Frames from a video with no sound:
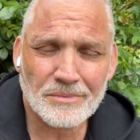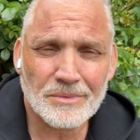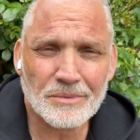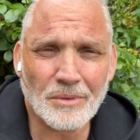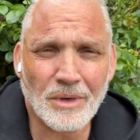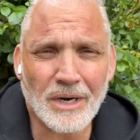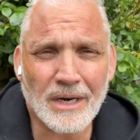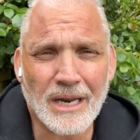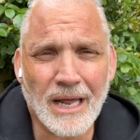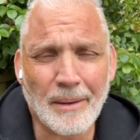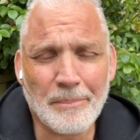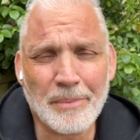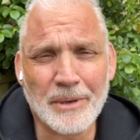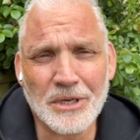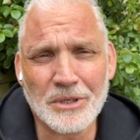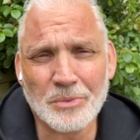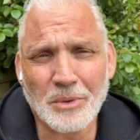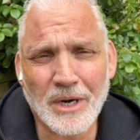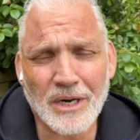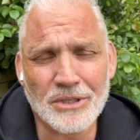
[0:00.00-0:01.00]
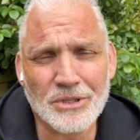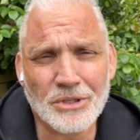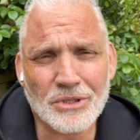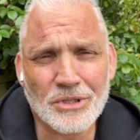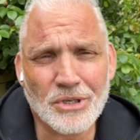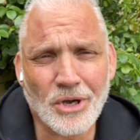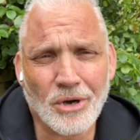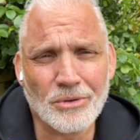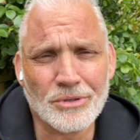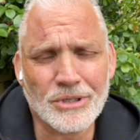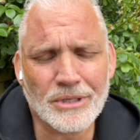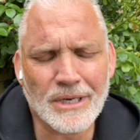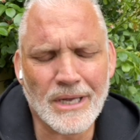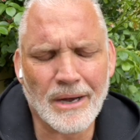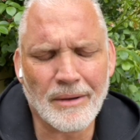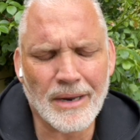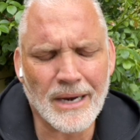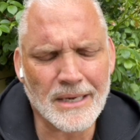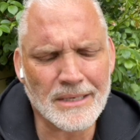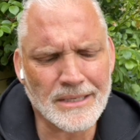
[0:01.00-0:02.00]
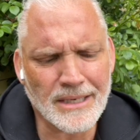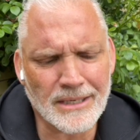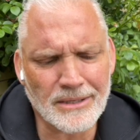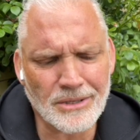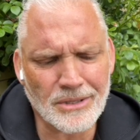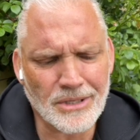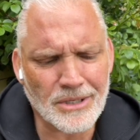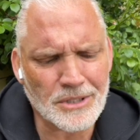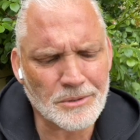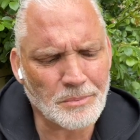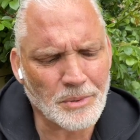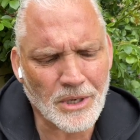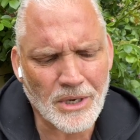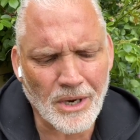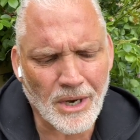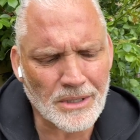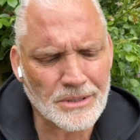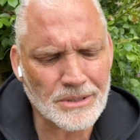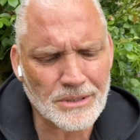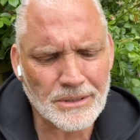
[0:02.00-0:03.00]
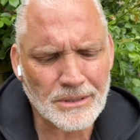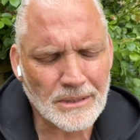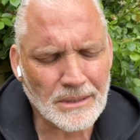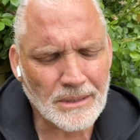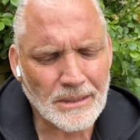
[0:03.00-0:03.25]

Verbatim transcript: what had happened is what I just told you now. And I tell you this because